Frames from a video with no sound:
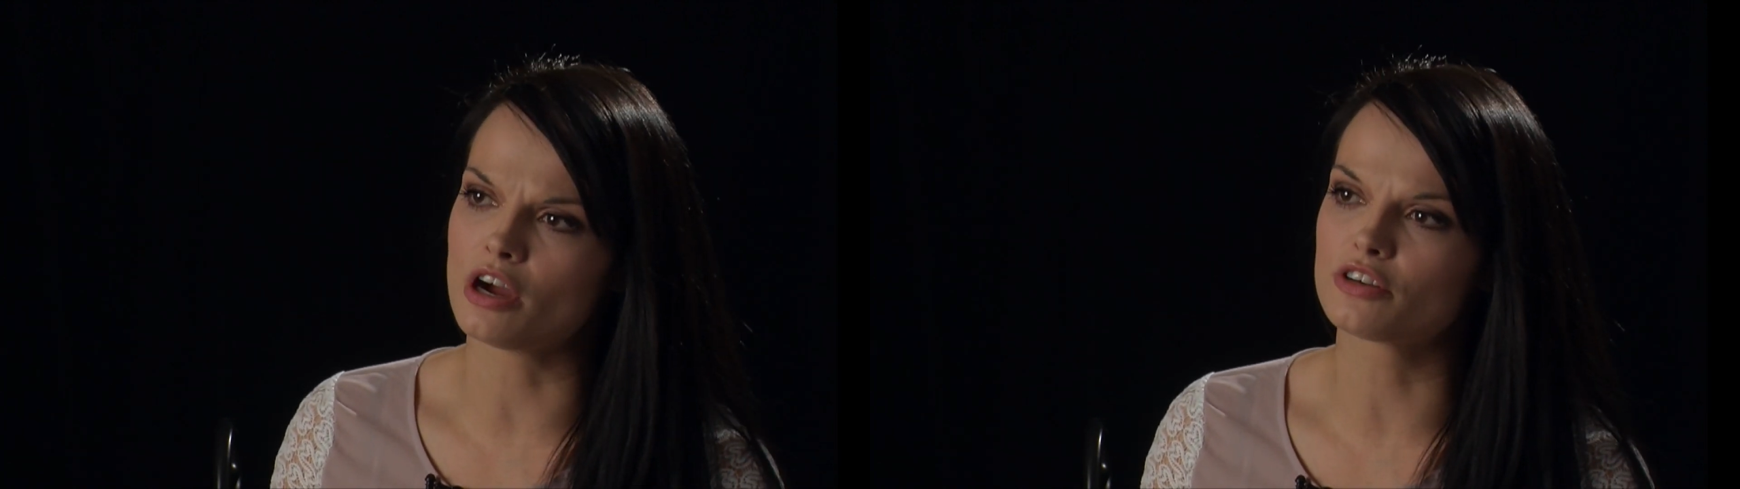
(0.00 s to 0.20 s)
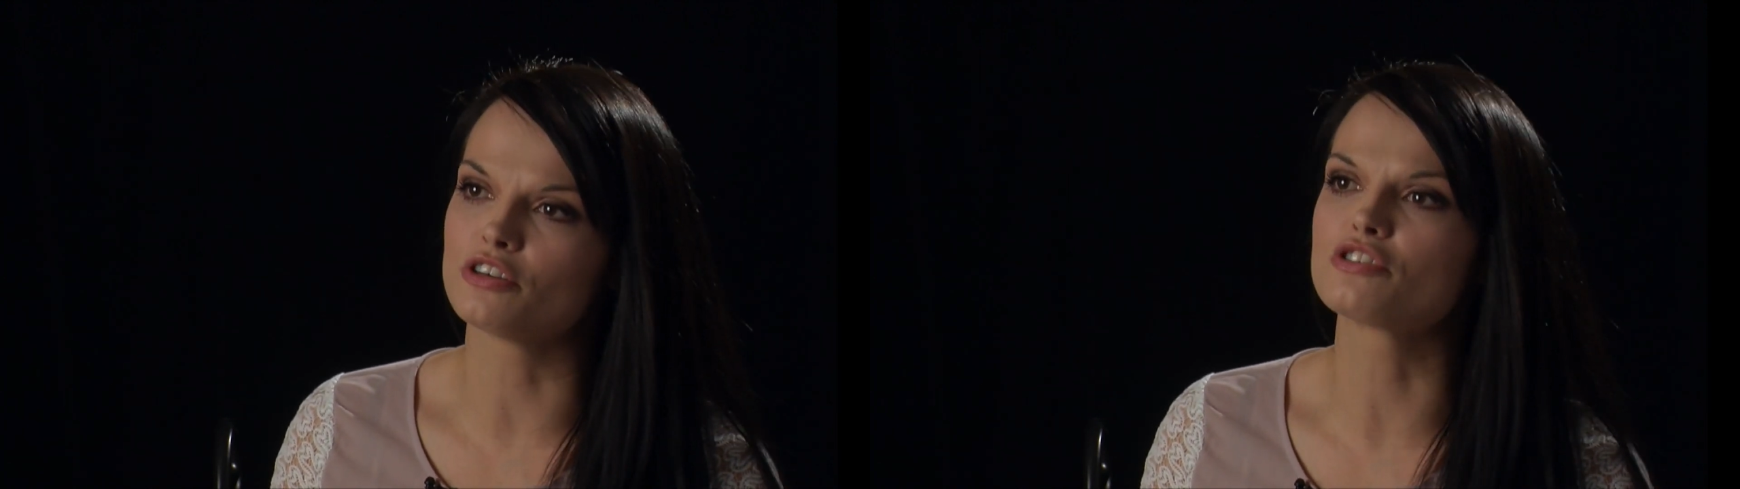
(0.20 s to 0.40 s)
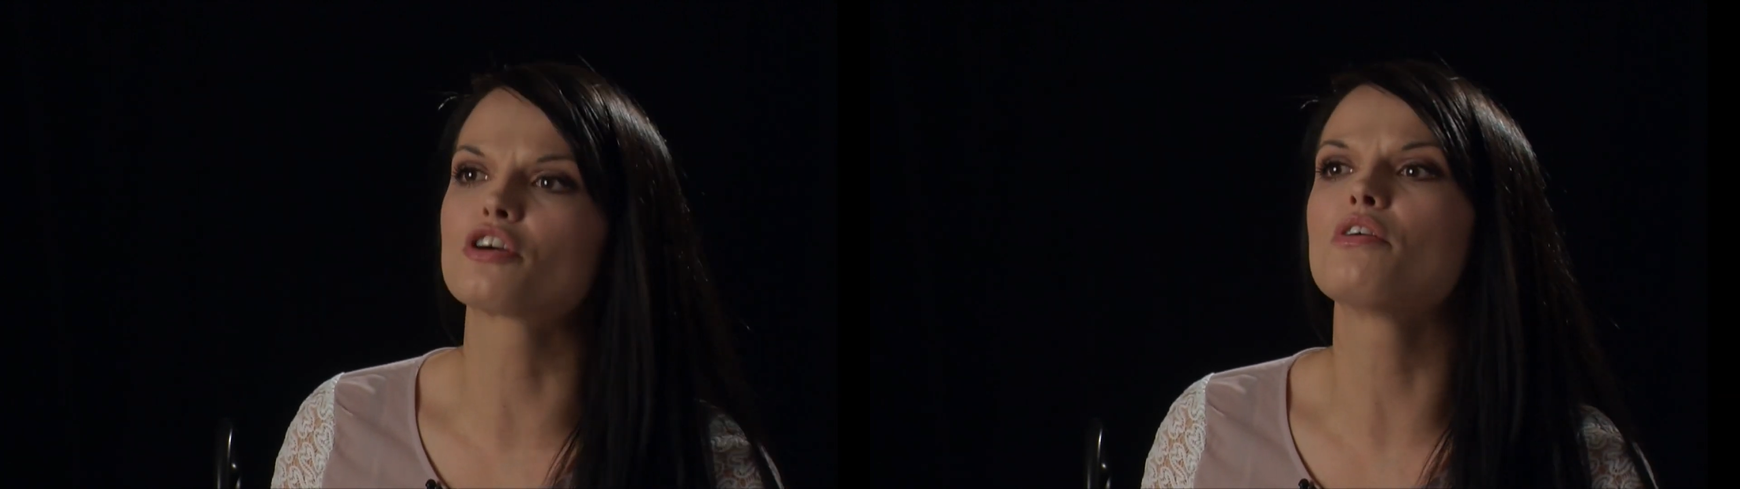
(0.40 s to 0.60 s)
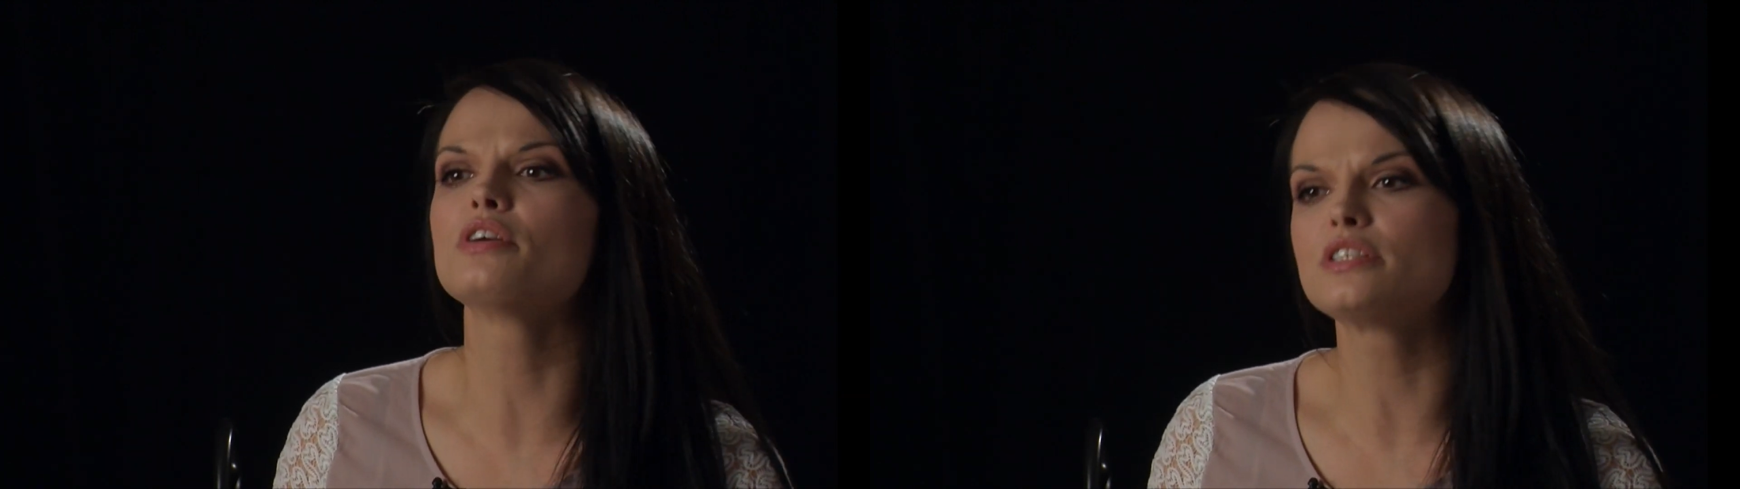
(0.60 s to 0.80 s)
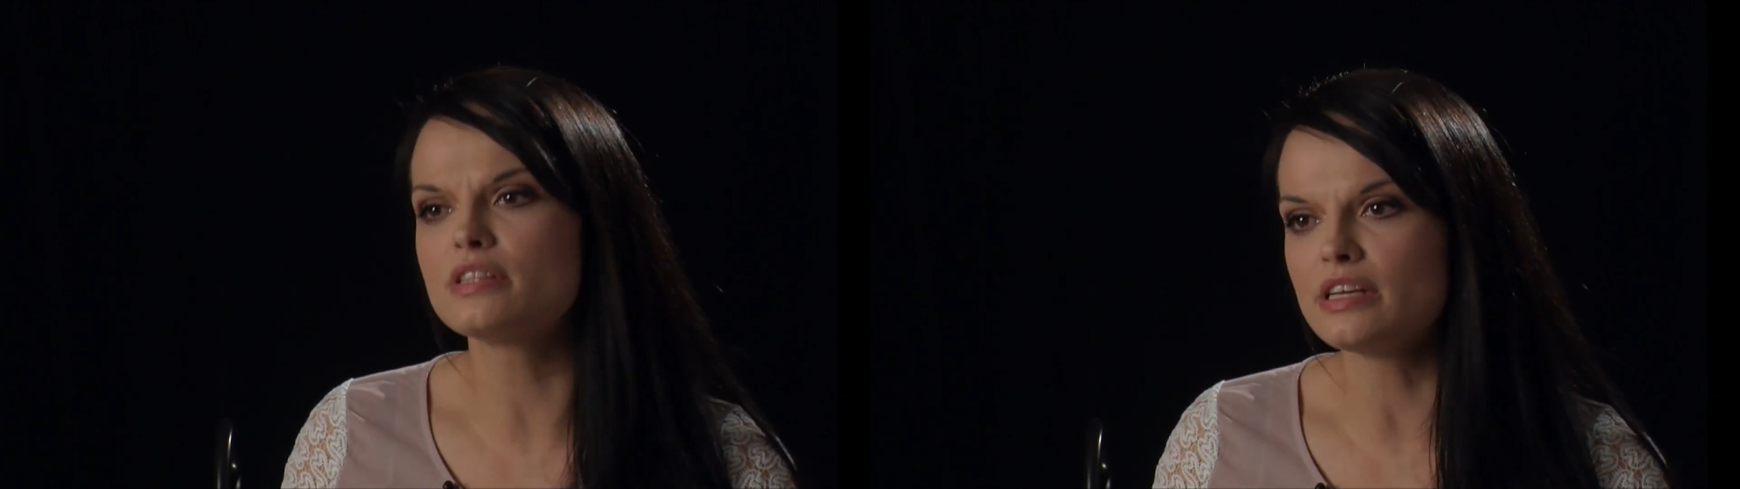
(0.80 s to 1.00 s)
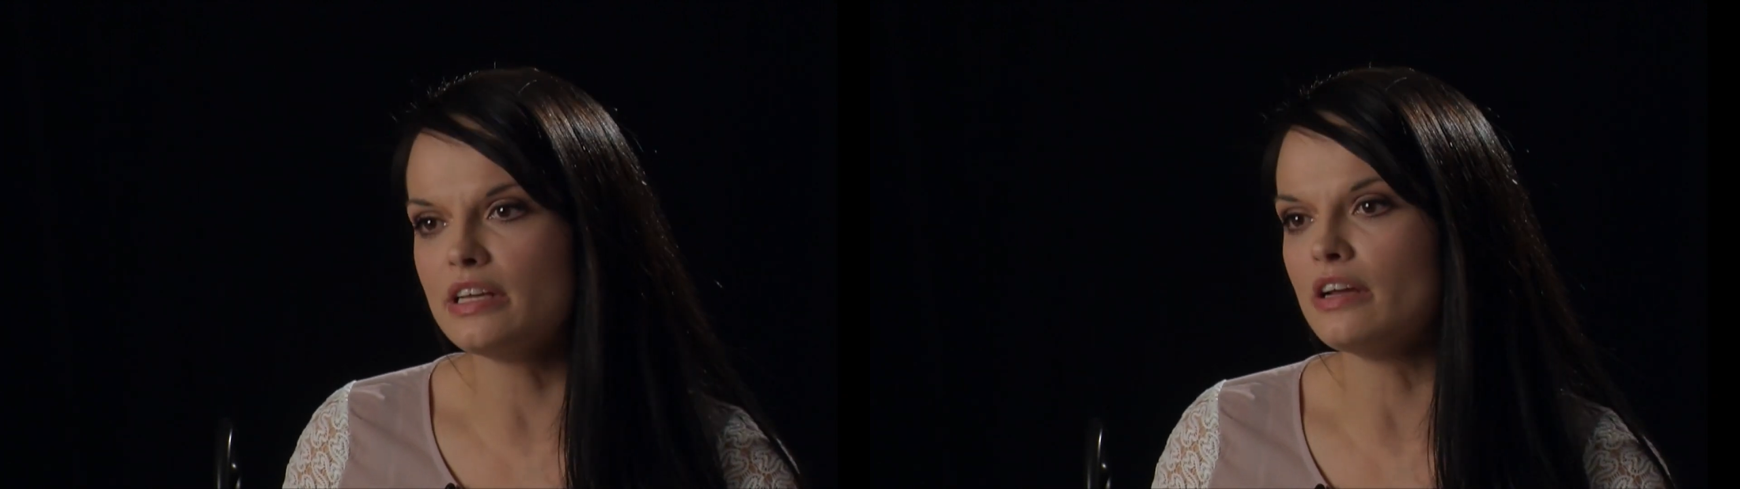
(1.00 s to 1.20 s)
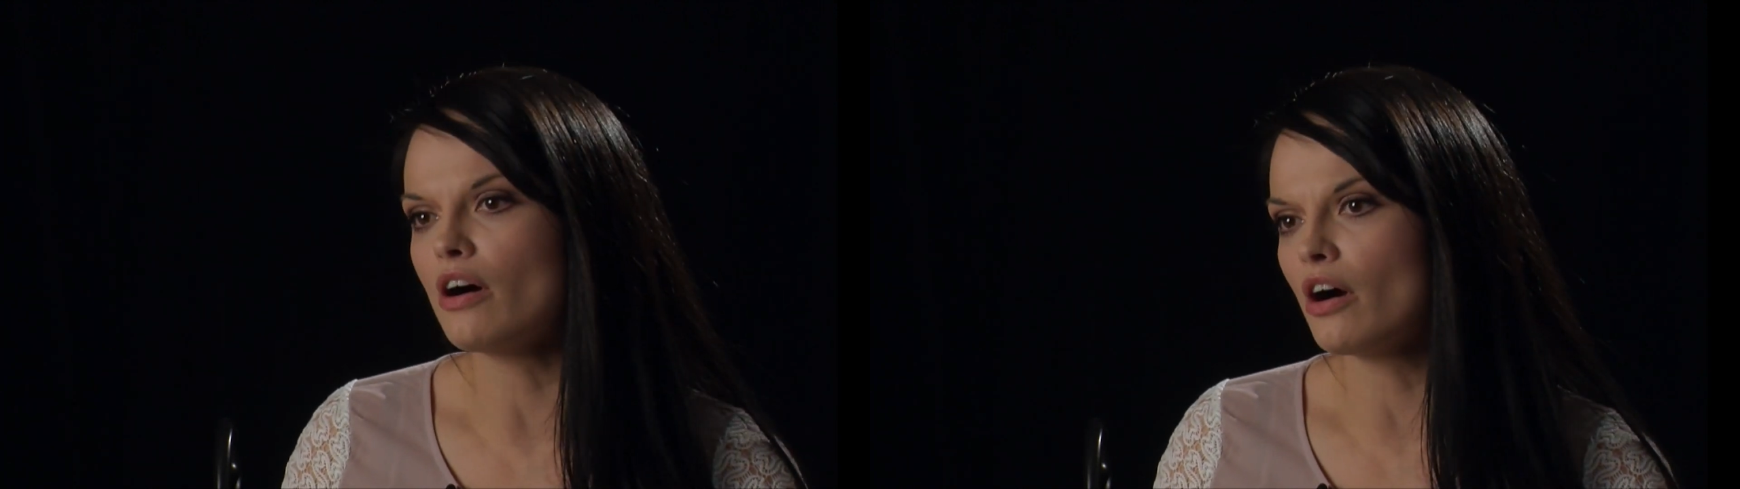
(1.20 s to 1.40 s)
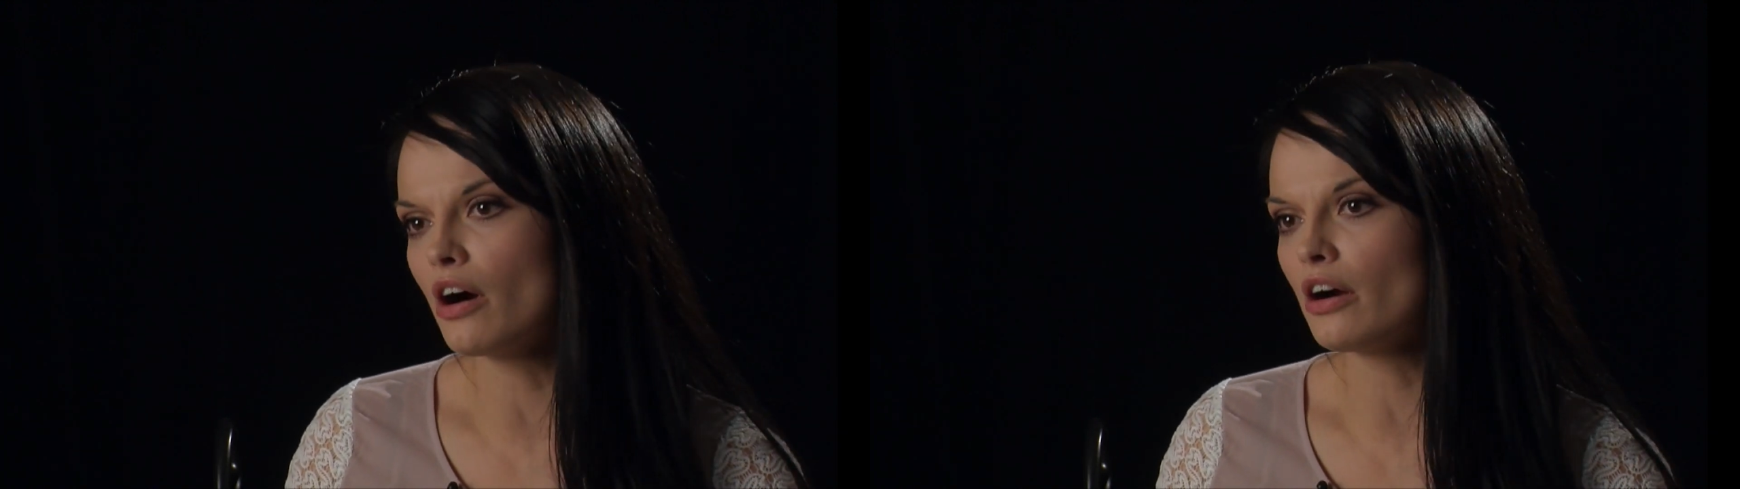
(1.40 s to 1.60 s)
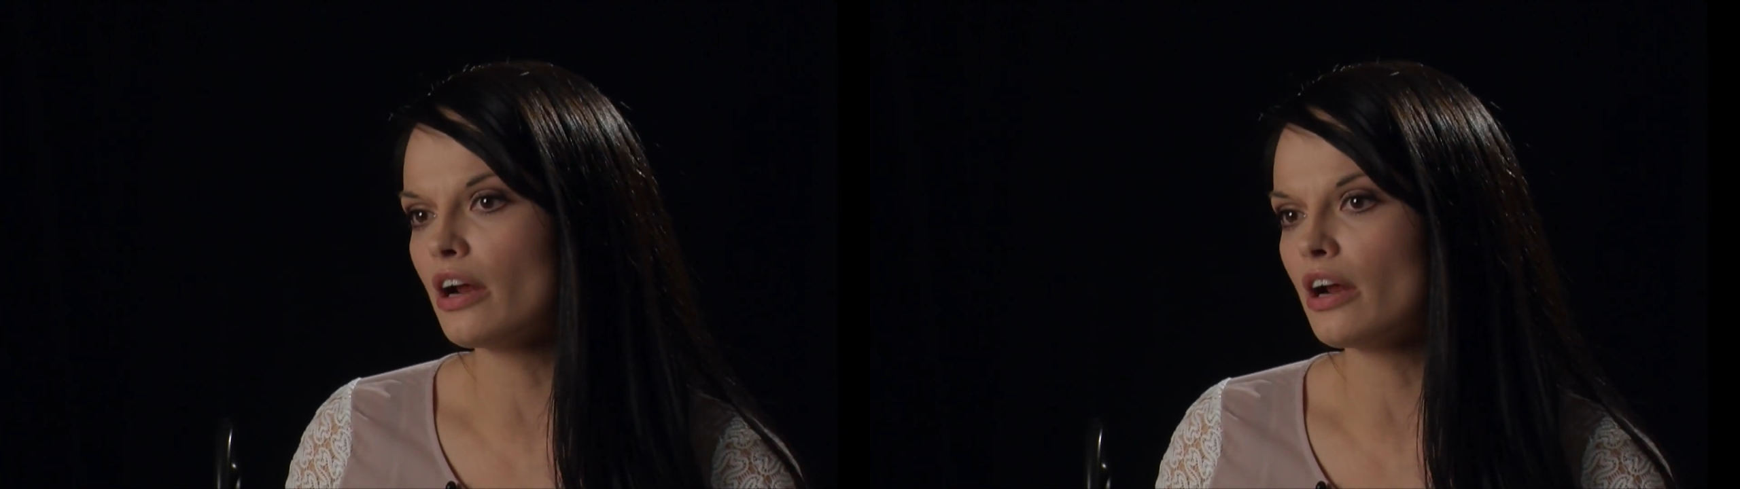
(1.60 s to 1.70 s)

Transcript: doctors or going to the ER